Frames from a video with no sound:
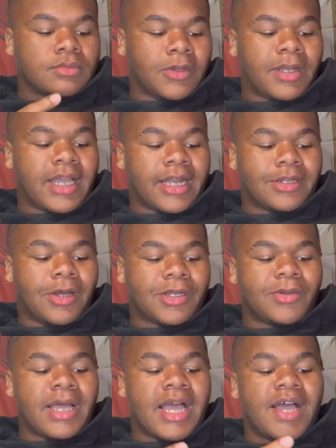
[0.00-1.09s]
What kind of dog do
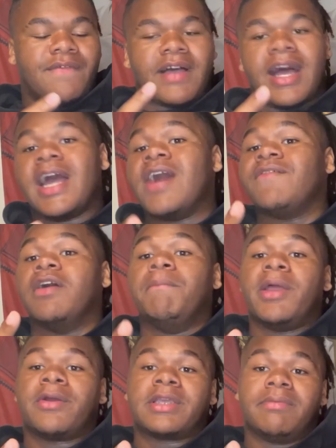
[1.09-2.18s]
I have? I have an
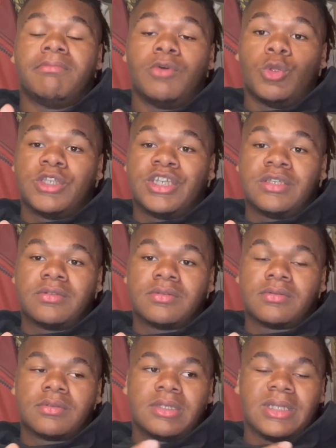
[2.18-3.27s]
American Bully.
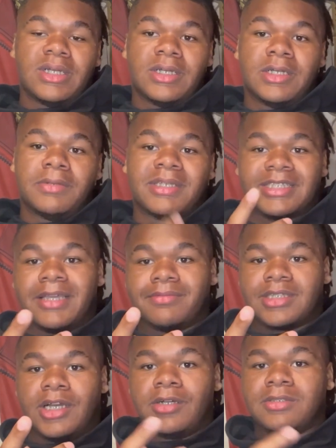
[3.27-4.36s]
Uh, his name's
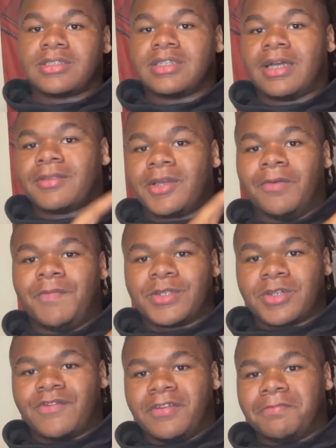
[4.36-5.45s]
Ghost. I'll throw a picture
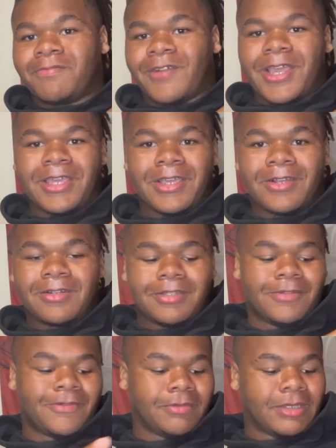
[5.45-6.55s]
of him right here. You
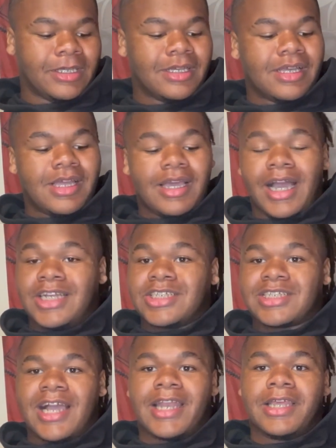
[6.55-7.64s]
feel me? I
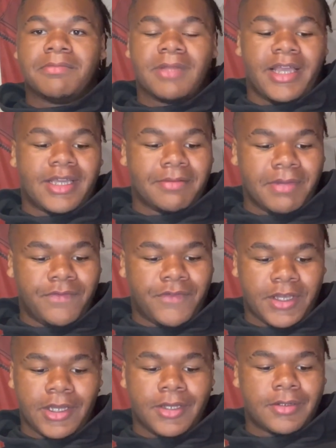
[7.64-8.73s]
just got him like a month
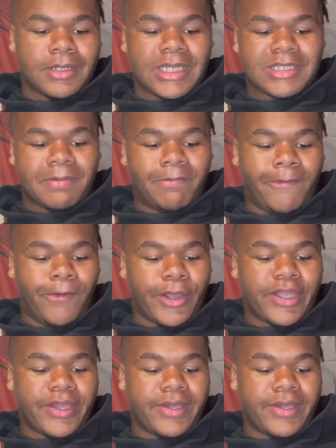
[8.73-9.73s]
ago. That's my boy.